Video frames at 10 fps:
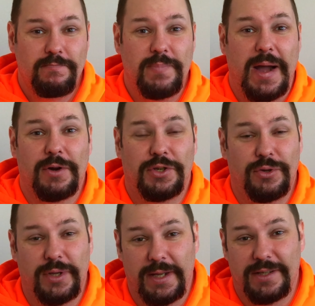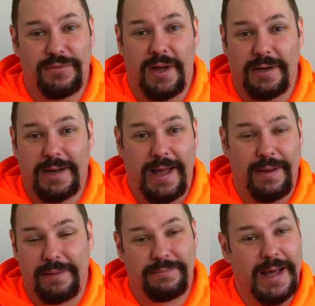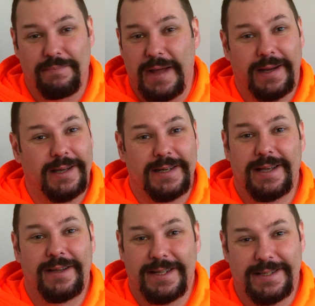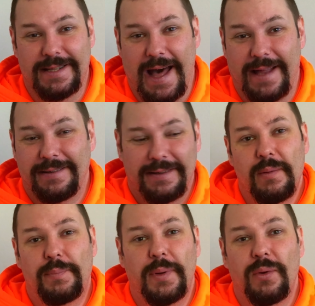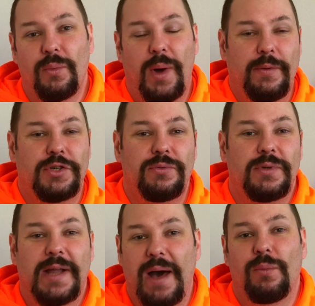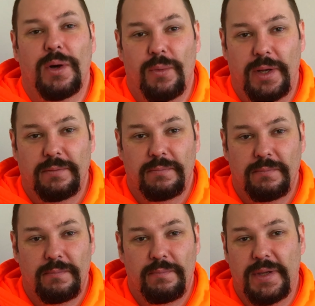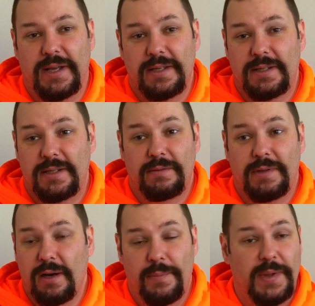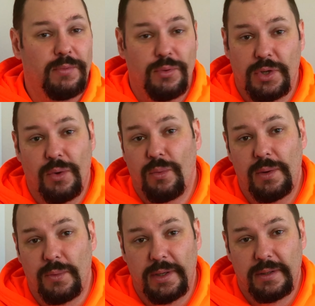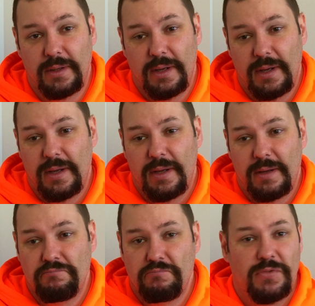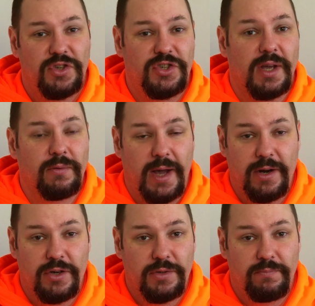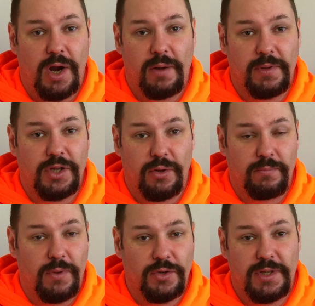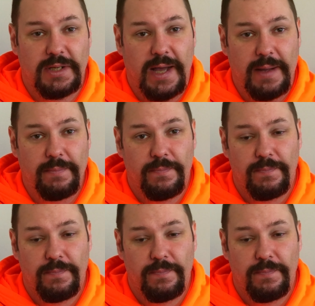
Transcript: power to you, it's fun. I'm not going to tell you it's not. But why would you not want one? Because there are people who don't want one. Stunt riders probably don't most of the time.